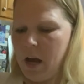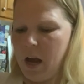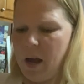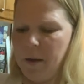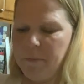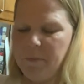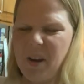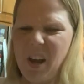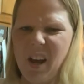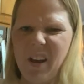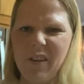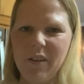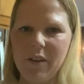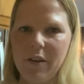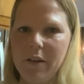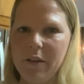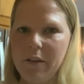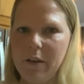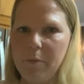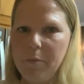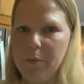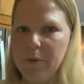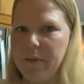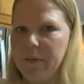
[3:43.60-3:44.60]
I'm not gonna
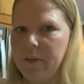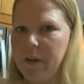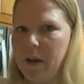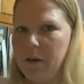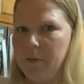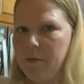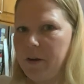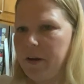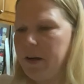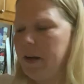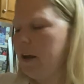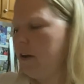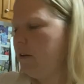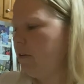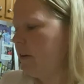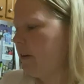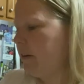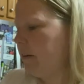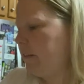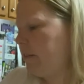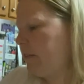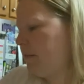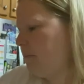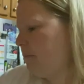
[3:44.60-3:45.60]
double stack right now
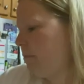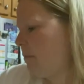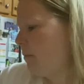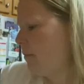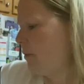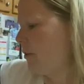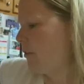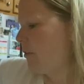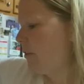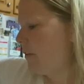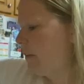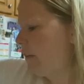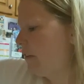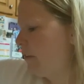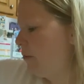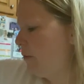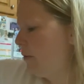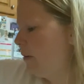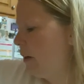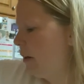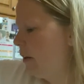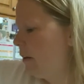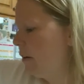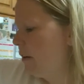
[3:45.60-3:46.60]
because we're just
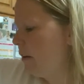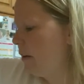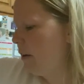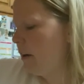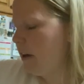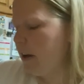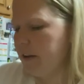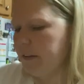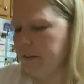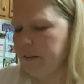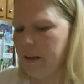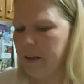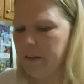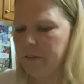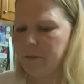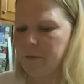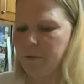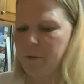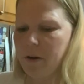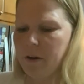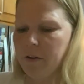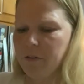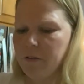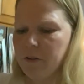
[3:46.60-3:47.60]
doing a test
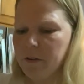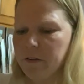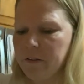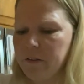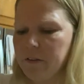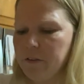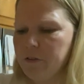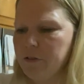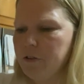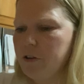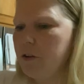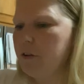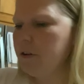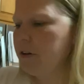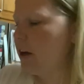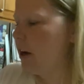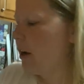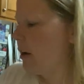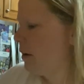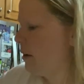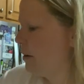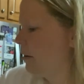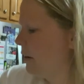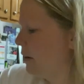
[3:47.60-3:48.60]
run just to show
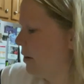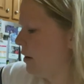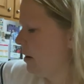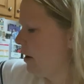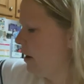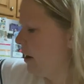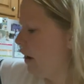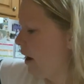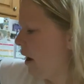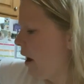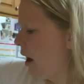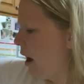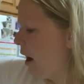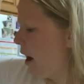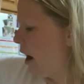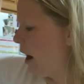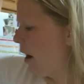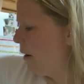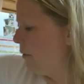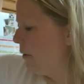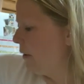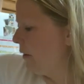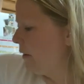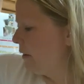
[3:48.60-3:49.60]
you
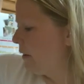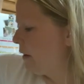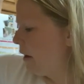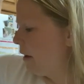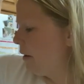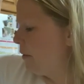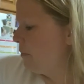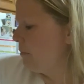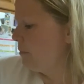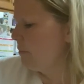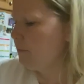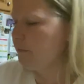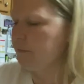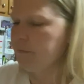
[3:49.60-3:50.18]
how it's done.